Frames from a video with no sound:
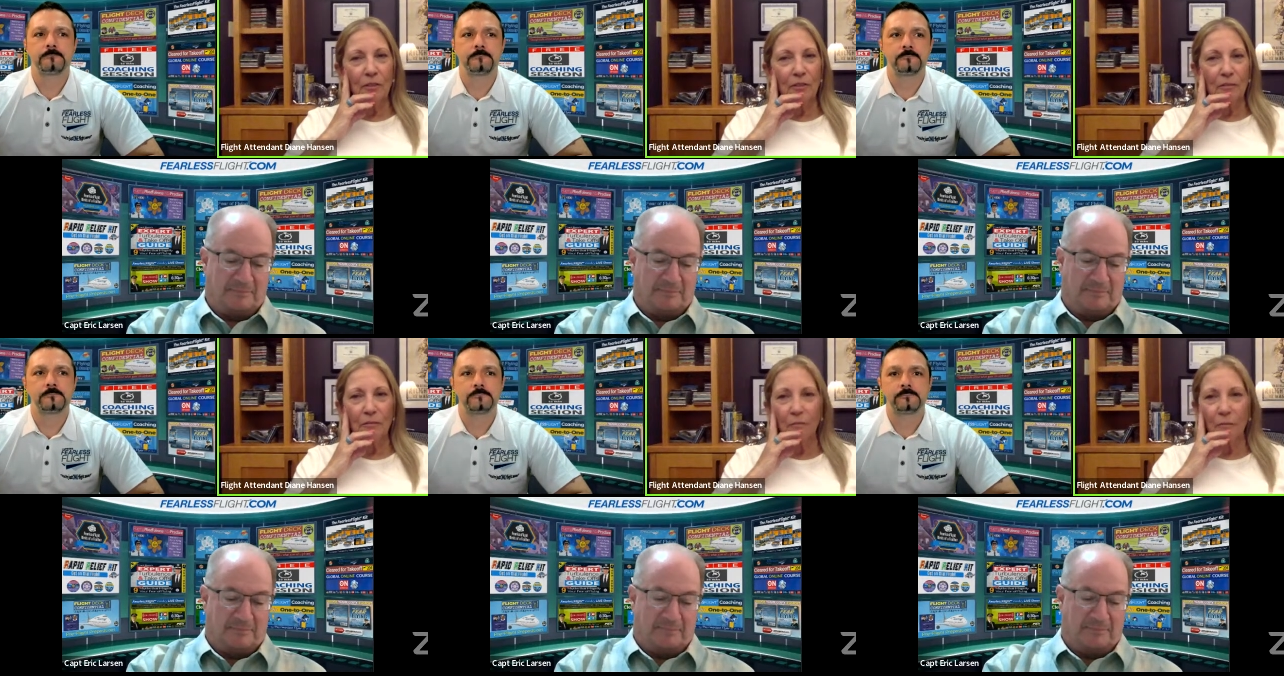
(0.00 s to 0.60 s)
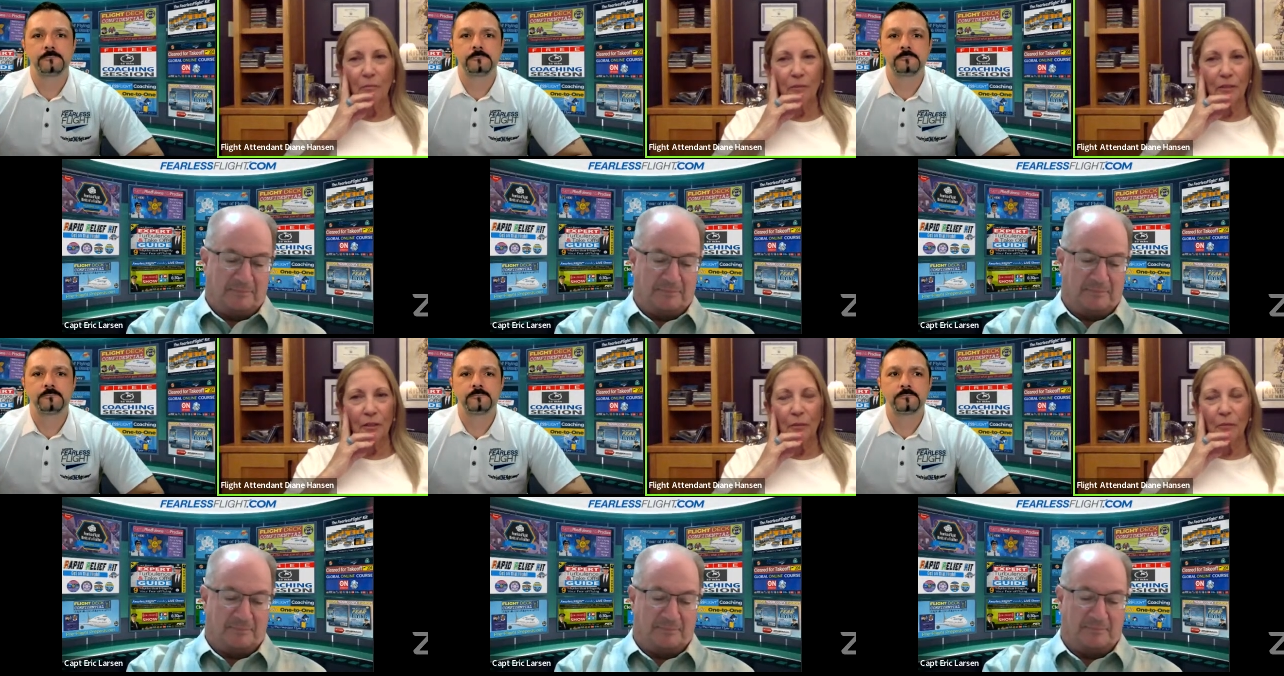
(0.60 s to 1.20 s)
Speaker 1: can.
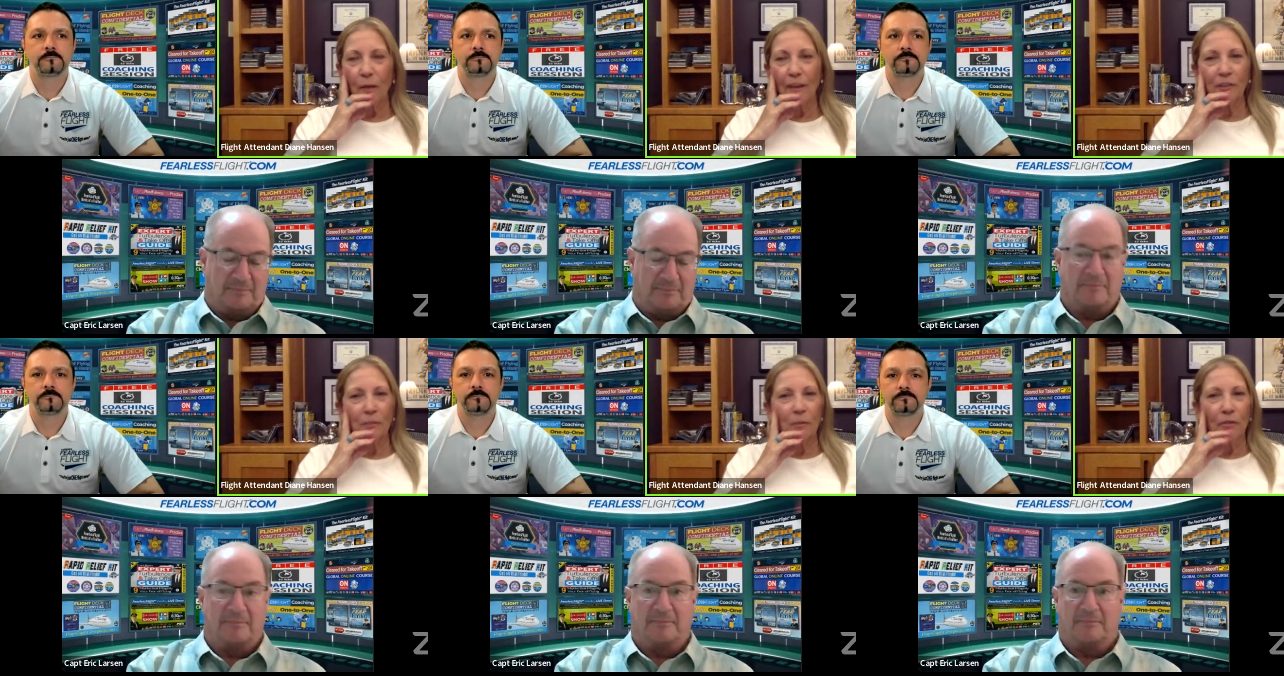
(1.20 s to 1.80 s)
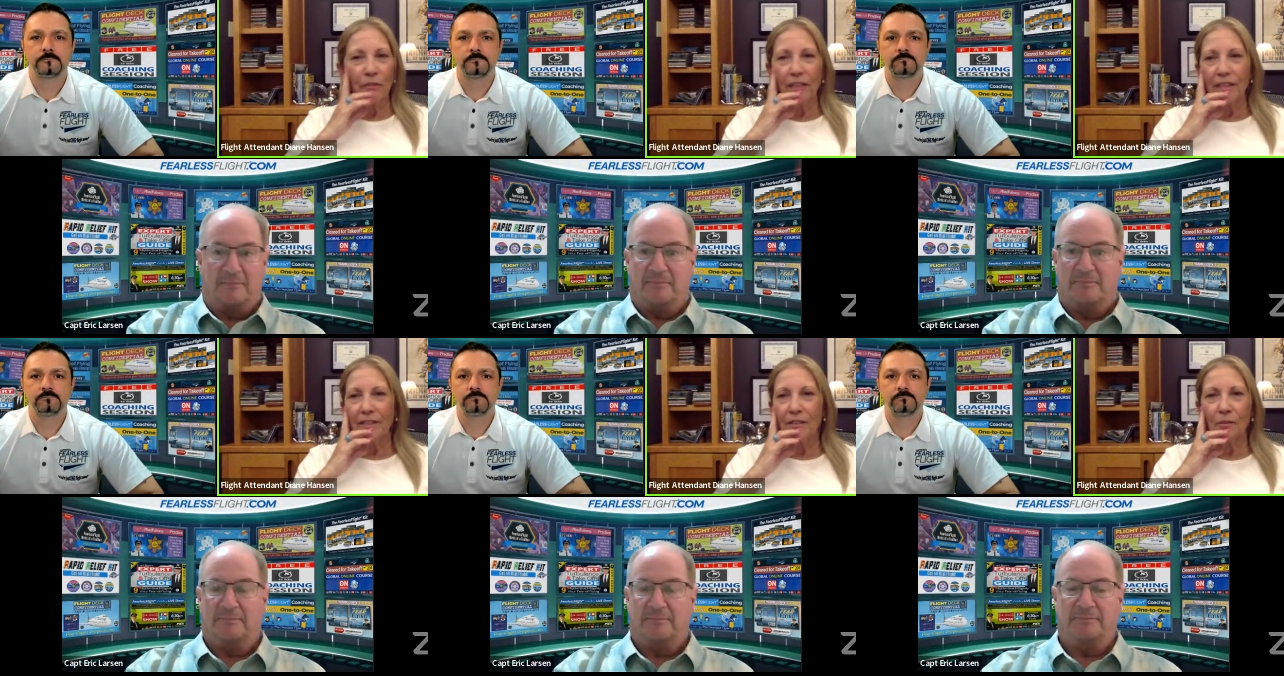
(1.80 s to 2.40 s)
You know, watch
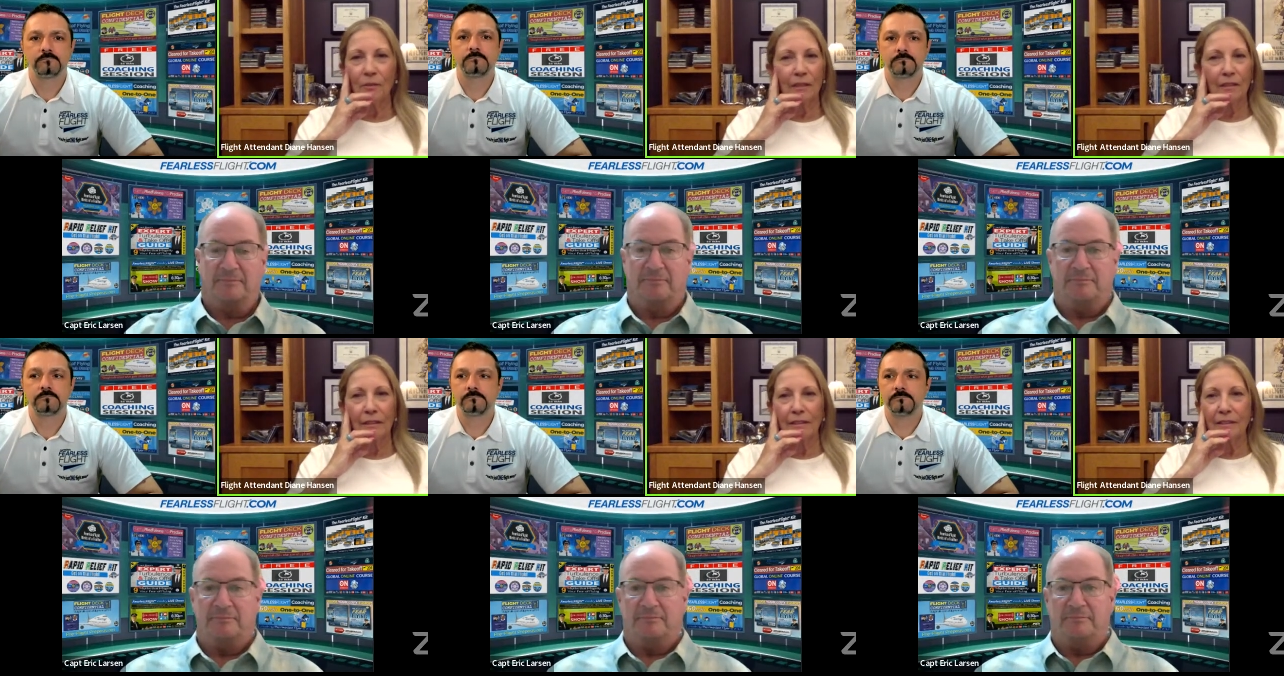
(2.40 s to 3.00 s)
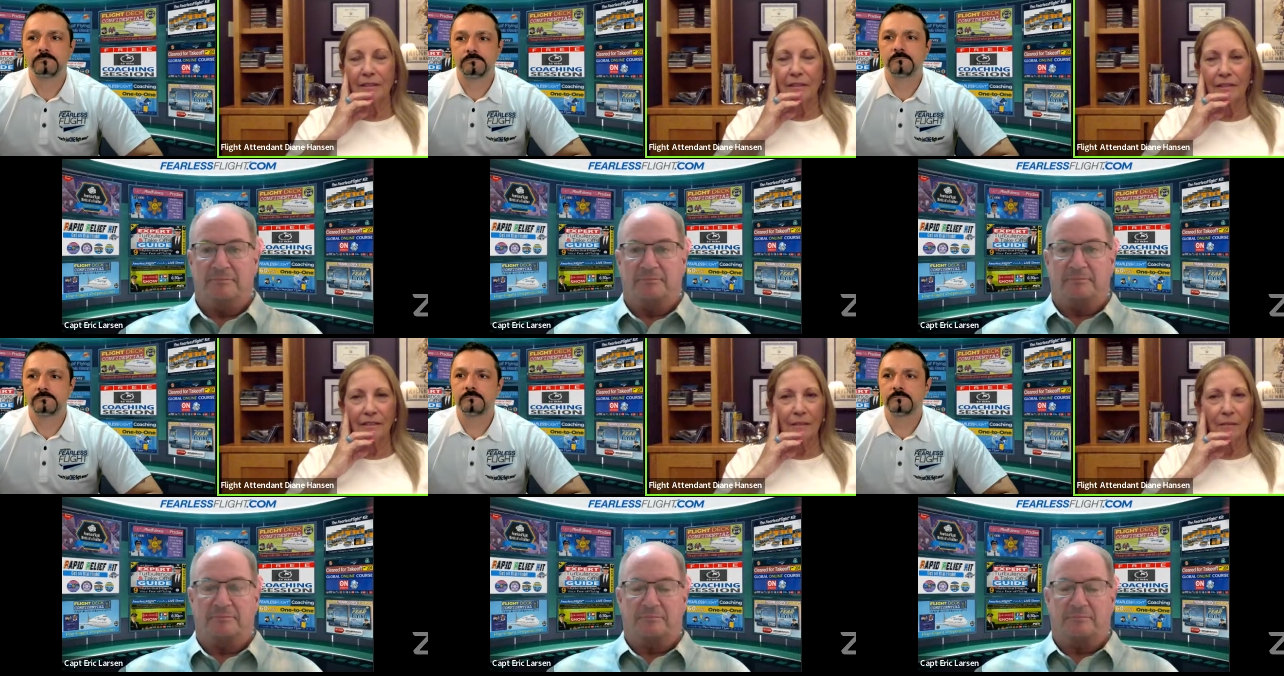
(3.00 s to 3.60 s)
movies. You can
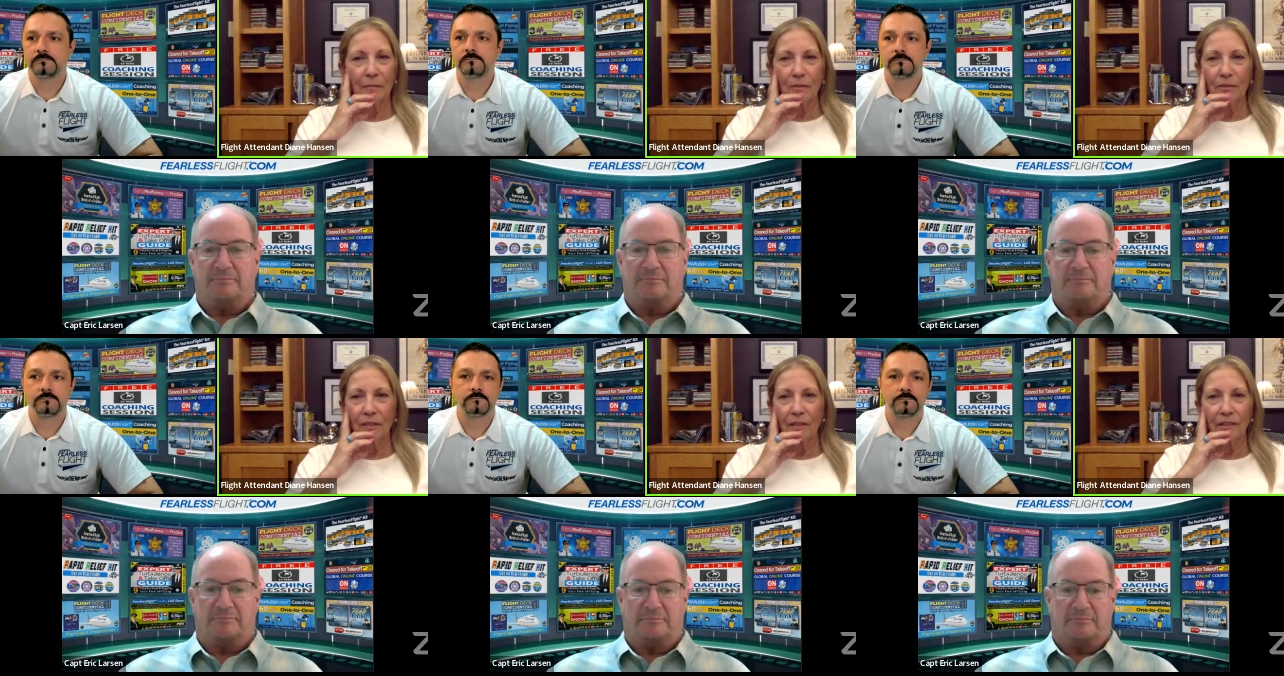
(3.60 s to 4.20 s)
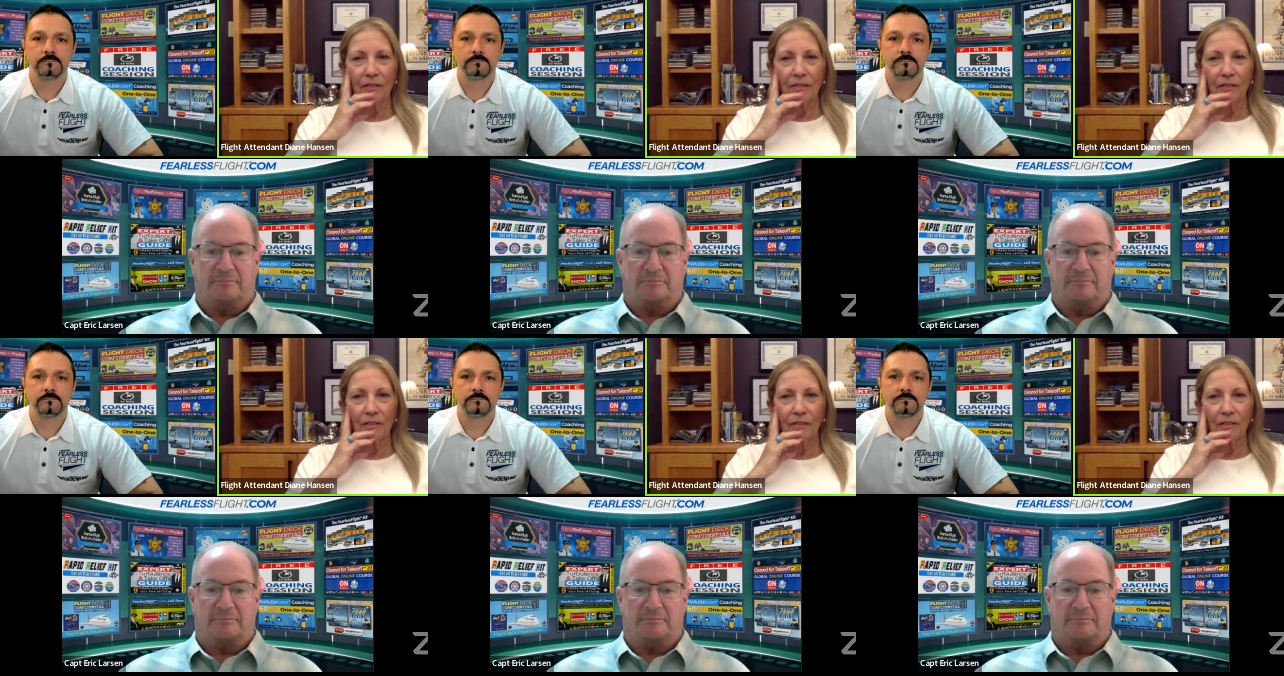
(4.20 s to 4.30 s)
listen to music.